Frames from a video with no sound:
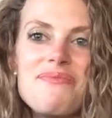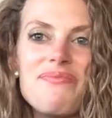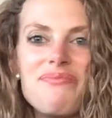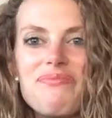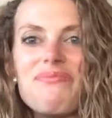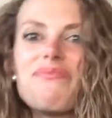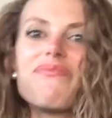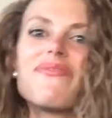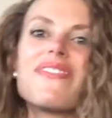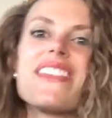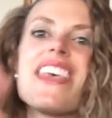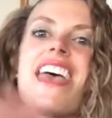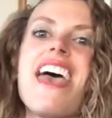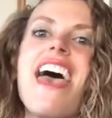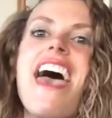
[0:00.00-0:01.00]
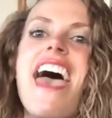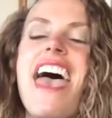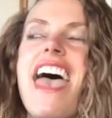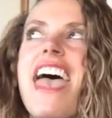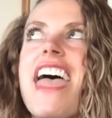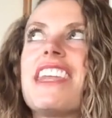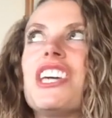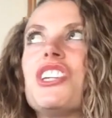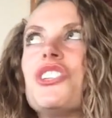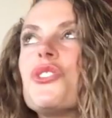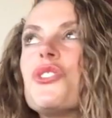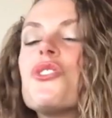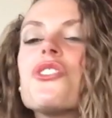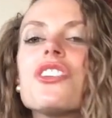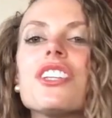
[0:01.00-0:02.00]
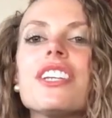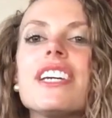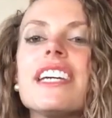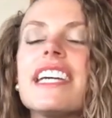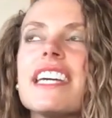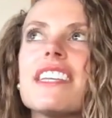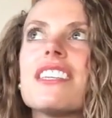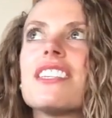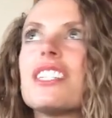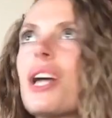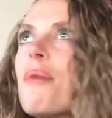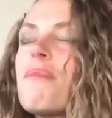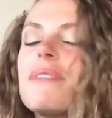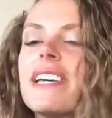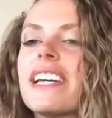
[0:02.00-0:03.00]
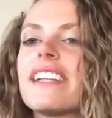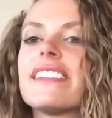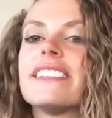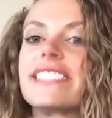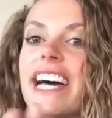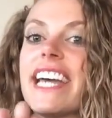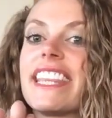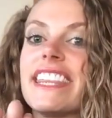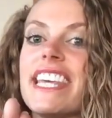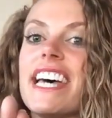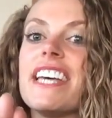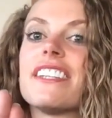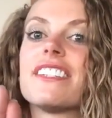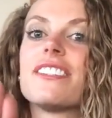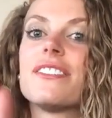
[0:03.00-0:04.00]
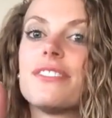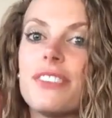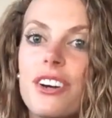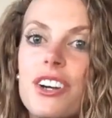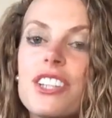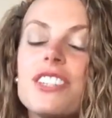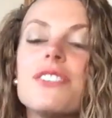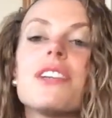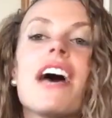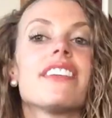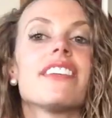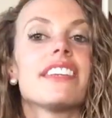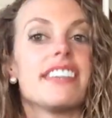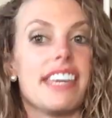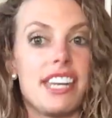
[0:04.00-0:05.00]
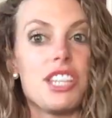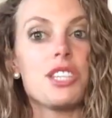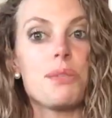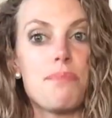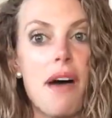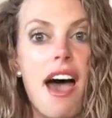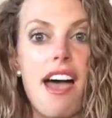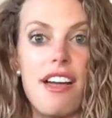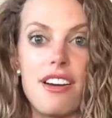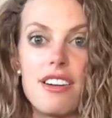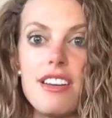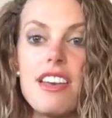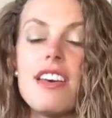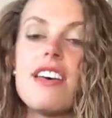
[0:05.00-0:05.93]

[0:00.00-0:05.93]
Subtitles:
And it usually is something like this. First, you have to get inspired.